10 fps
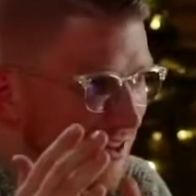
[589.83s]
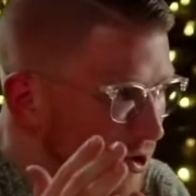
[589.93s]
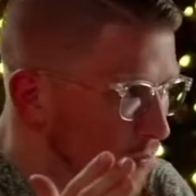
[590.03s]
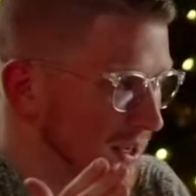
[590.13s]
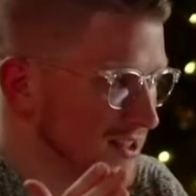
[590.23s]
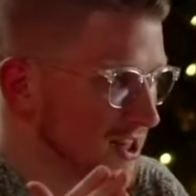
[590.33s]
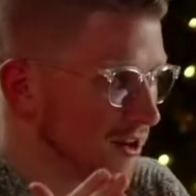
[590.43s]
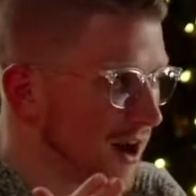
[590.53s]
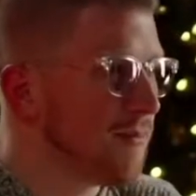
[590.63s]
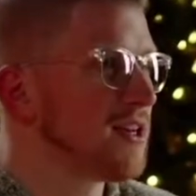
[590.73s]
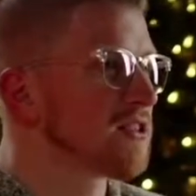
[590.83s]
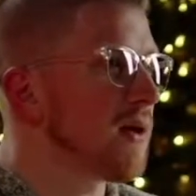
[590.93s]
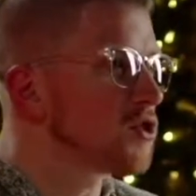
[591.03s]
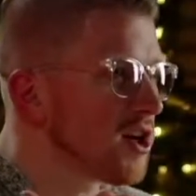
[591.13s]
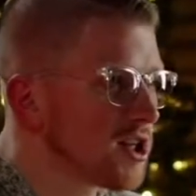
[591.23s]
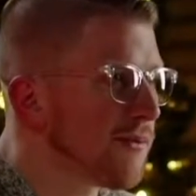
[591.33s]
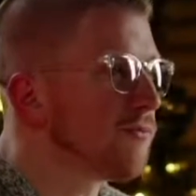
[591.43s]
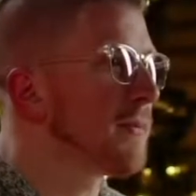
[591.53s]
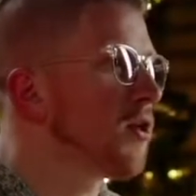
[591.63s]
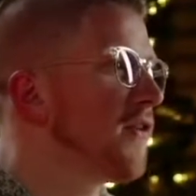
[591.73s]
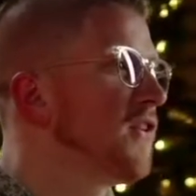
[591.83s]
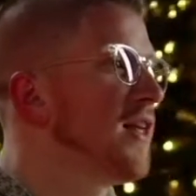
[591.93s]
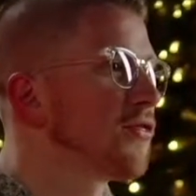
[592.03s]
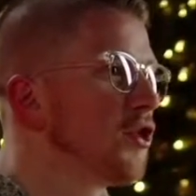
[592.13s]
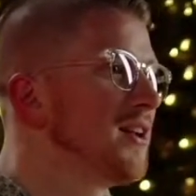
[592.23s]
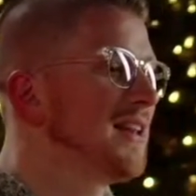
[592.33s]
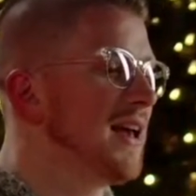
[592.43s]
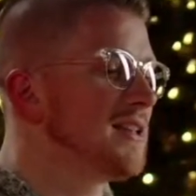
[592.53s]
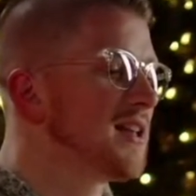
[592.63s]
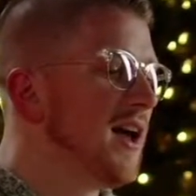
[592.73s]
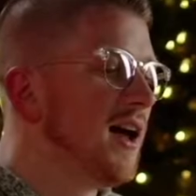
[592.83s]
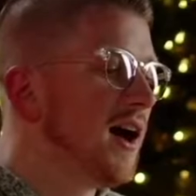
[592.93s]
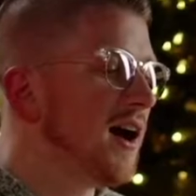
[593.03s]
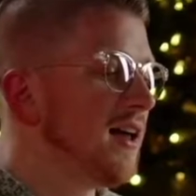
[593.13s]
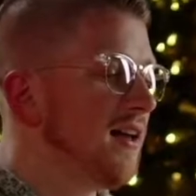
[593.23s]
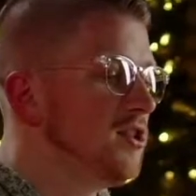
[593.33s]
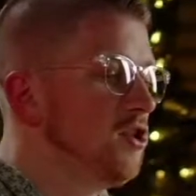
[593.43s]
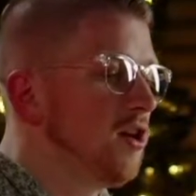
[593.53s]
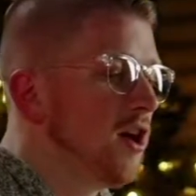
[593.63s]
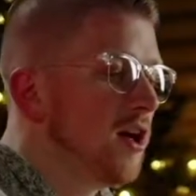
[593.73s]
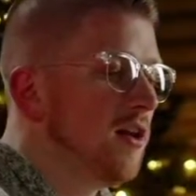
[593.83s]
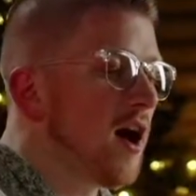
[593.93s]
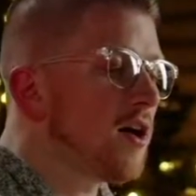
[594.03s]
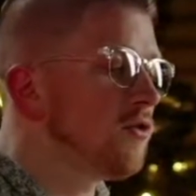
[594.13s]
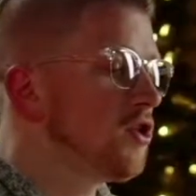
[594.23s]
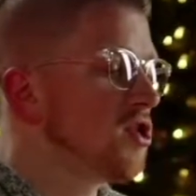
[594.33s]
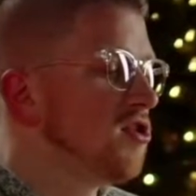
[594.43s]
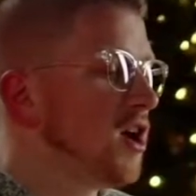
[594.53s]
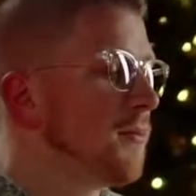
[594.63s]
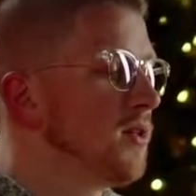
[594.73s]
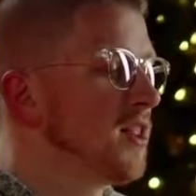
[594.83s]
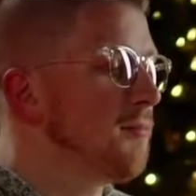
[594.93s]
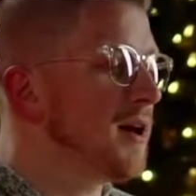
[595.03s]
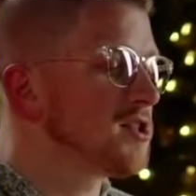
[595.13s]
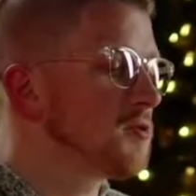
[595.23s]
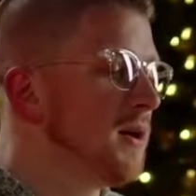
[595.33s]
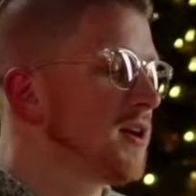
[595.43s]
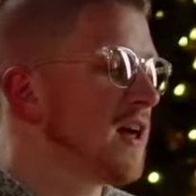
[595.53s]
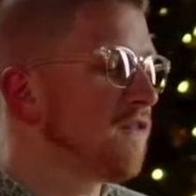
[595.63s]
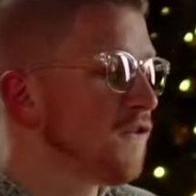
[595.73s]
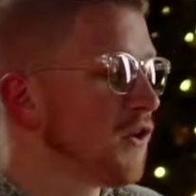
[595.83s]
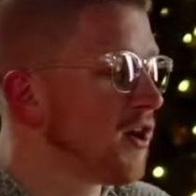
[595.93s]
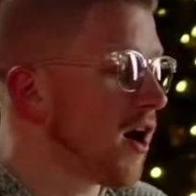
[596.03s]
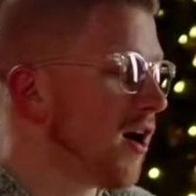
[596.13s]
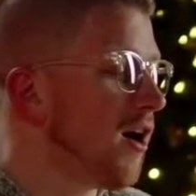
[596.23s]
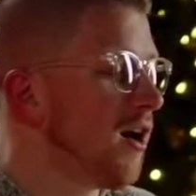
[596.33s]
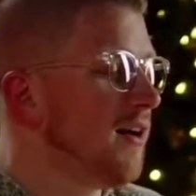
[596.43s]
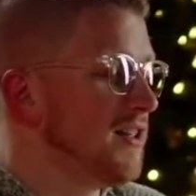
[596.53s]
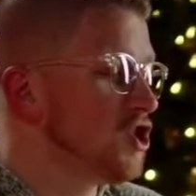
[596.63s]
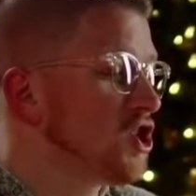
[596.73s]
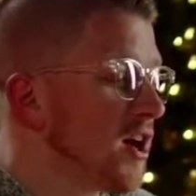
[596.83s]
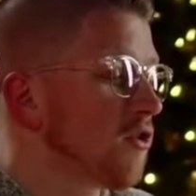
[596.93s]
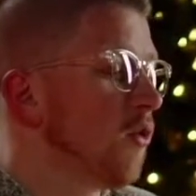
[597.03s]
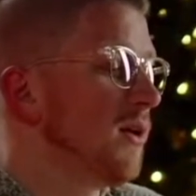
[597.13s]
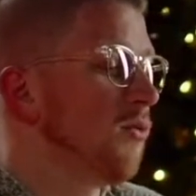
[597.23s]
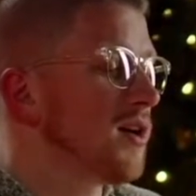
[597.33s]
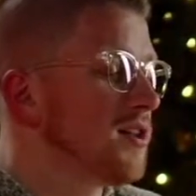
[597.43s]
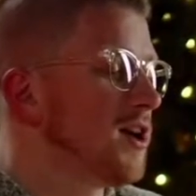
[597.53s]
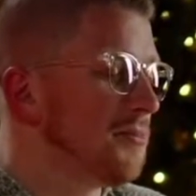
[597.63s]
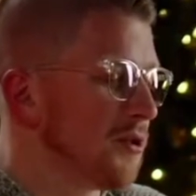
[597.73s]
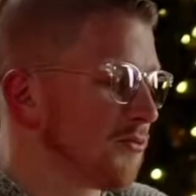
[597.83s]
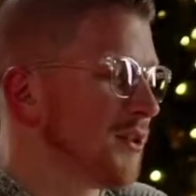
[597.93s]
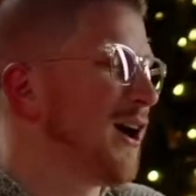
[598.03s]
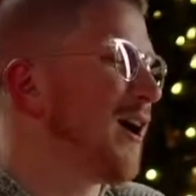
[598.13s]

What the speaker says: a little piece here, right? Because if I'm trying to double my profit in 30 days, you not only just doubling the amount spent on that first, in general, we wanna double it really